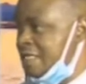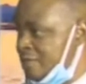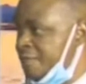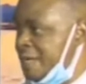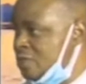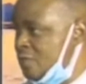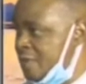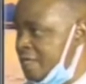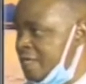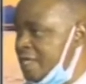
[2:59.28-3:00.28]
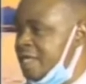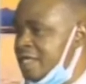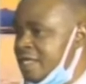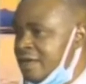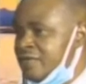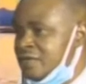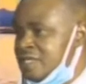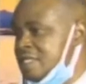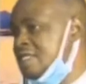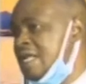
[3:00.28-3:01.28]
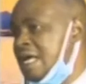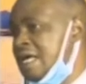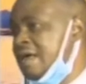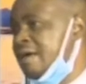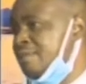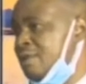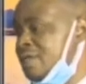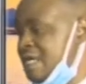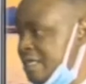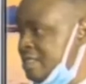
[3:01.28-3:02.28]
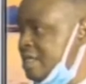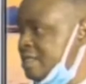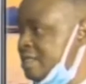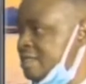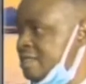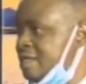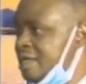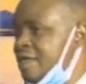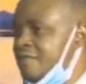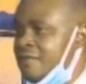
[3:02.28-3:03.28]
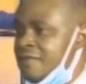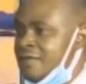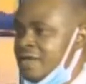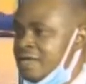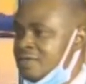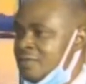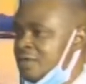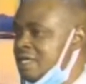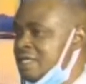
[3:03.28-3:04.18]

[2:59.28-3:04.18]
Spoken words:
some part to play. Okay. Then for things like blood cancers, if somebody